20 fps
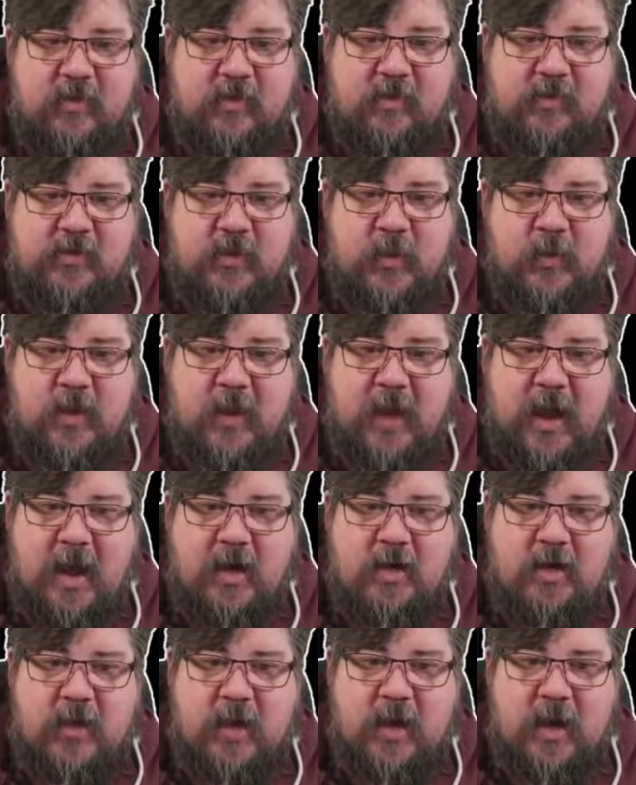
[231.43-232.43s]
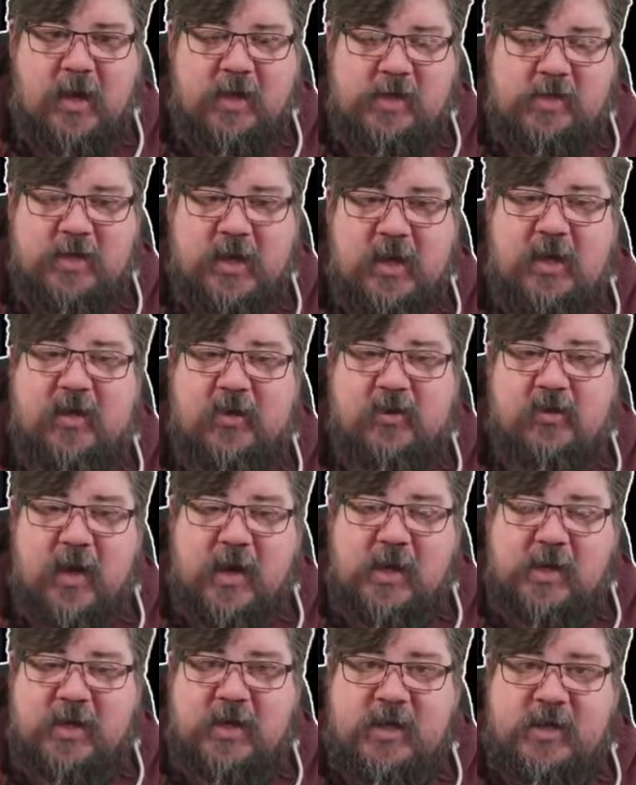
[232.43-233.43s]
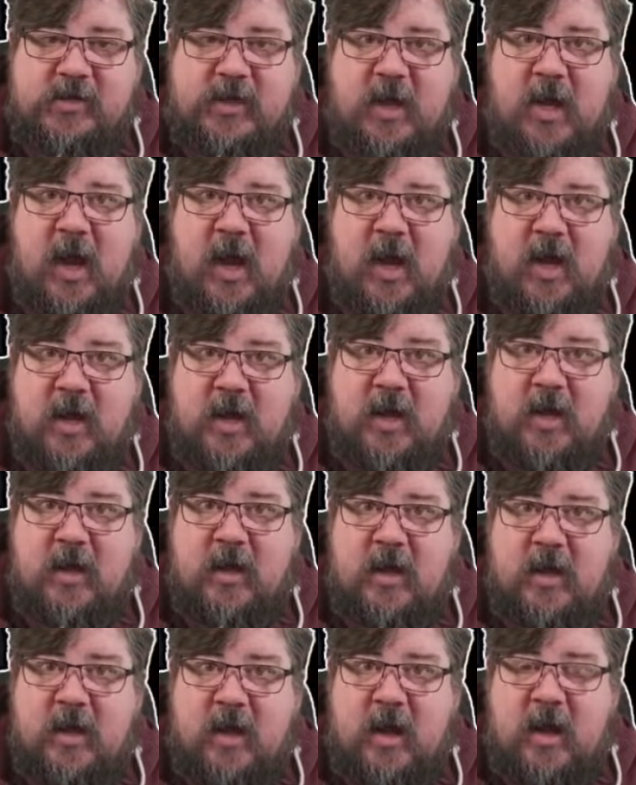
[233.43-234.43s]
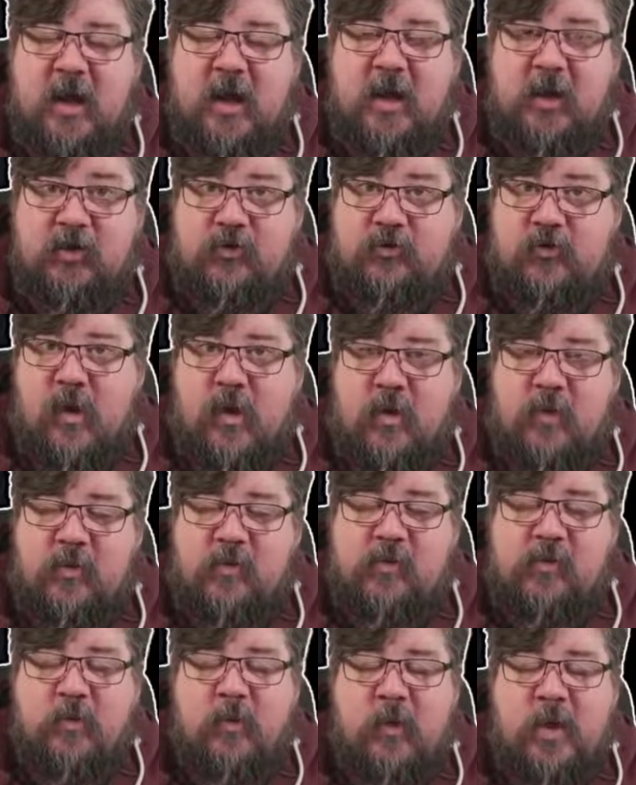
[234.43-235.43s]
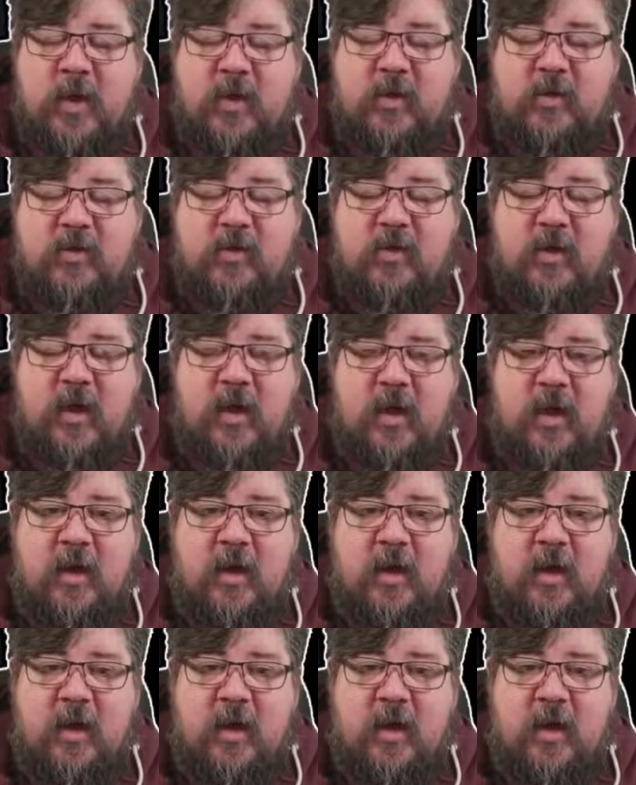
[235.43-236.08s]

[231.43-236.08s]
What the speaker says: showing how you can actually integrate DJI drones with